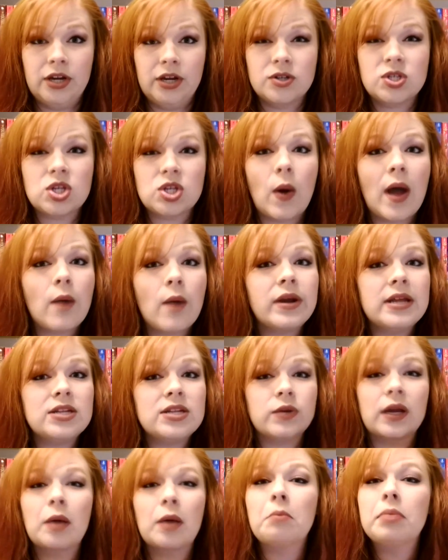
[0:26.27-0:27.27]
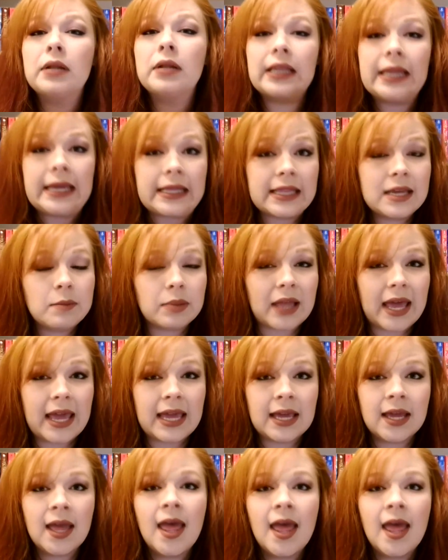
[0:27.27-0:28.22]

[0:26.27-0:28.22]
So I went into it completely blank,